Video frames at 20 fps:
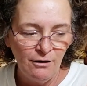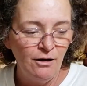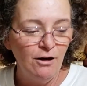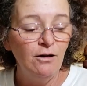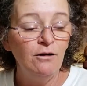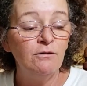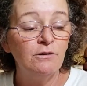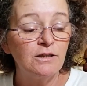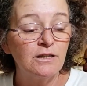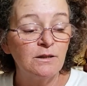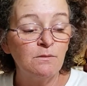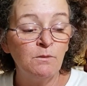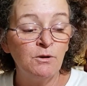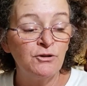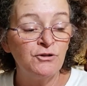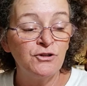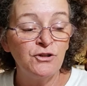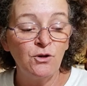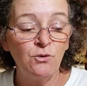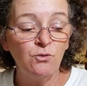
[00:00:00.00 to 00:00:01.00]
Oh, it
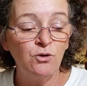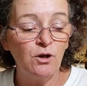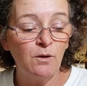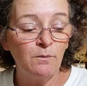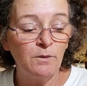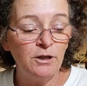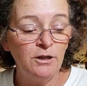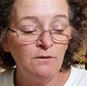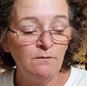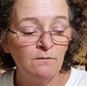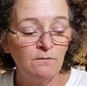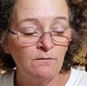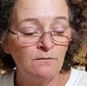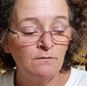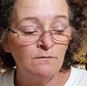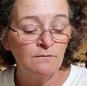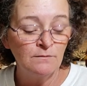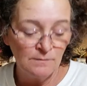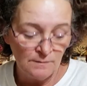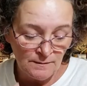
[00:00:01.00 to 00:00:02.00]
smells so yummy.
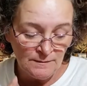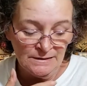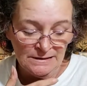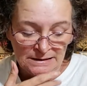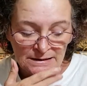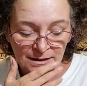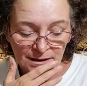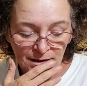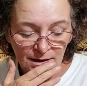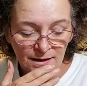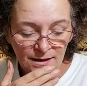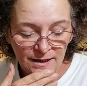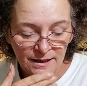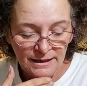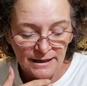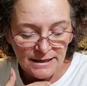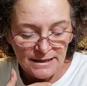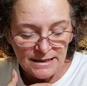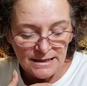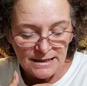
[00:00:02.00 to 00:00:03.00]

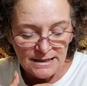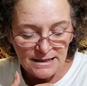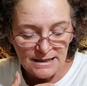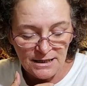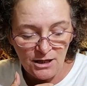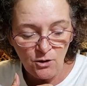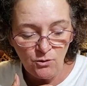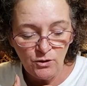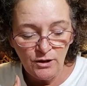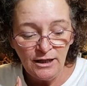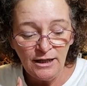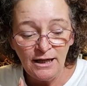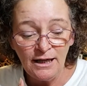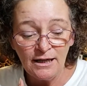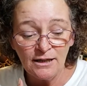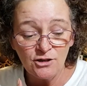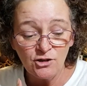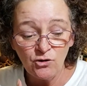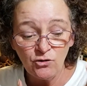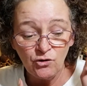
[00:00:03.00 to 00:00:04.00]
Yes.
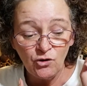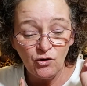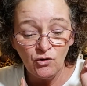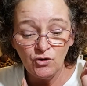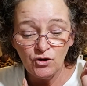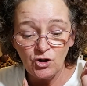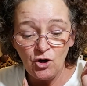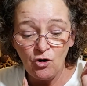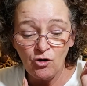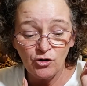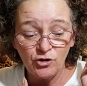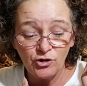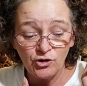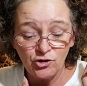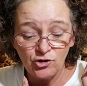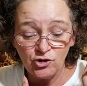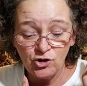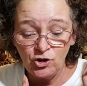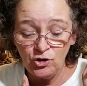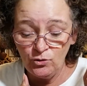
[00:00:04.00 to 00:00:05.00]
Okay, so those are
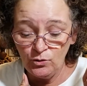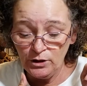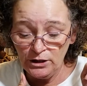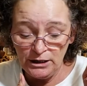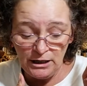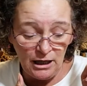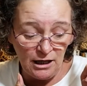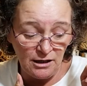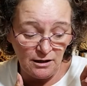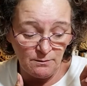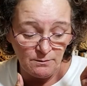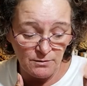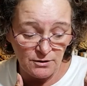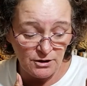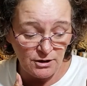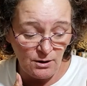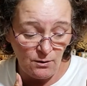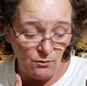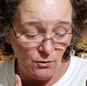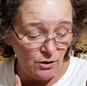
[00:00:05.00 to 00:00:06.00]
2 of the
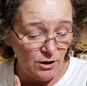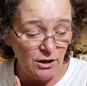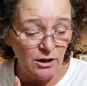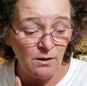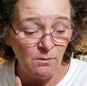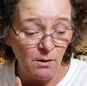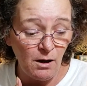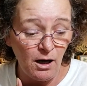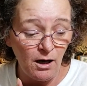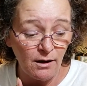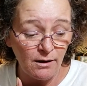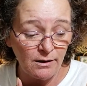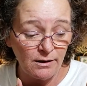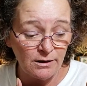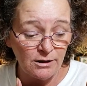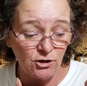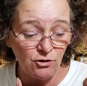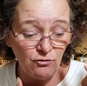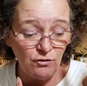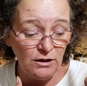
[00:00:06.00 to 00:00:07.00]
items that were in the
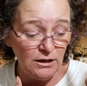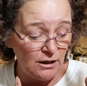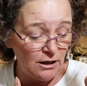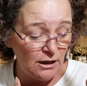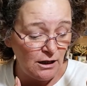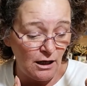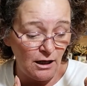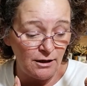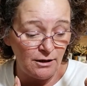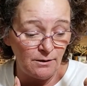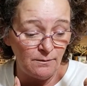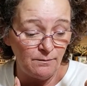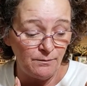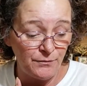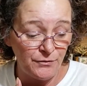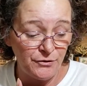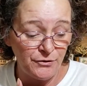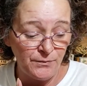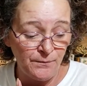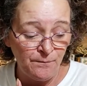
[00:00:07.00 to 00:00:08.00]
box. 3 of the
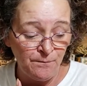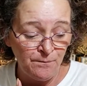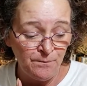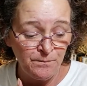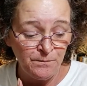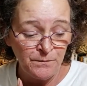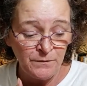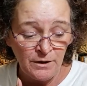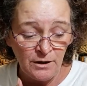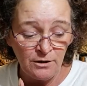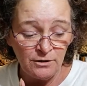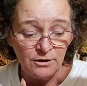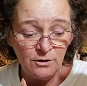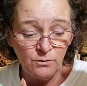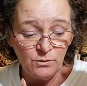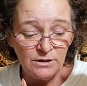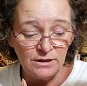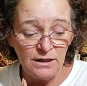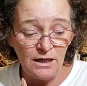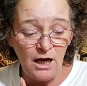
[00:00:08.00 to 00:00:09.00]
items. Because there
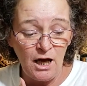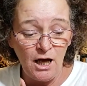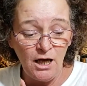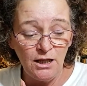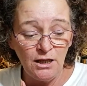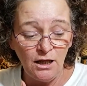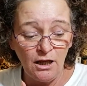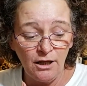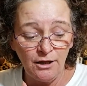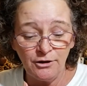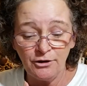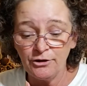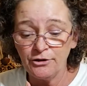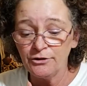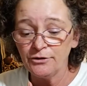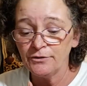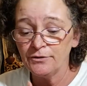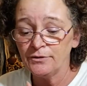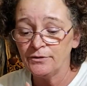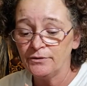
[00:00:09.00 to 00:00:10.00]
was the eyeliner,
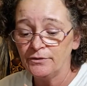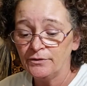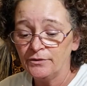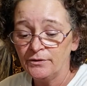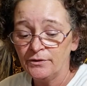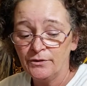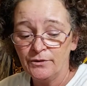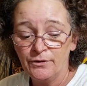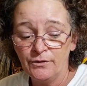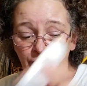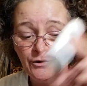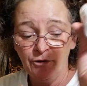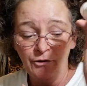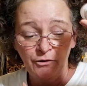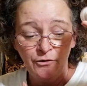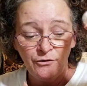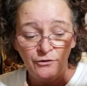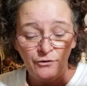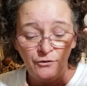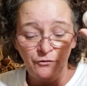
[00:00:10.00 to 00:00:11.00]

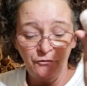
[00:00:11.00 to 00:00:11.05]
the